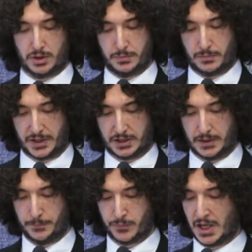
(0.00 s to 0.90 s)
that they have
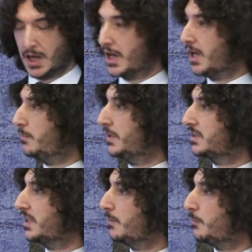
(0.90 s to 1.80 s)
become a part of
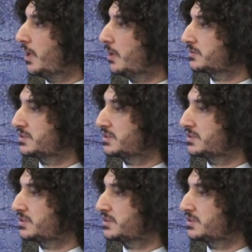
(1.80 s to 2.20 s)
corruption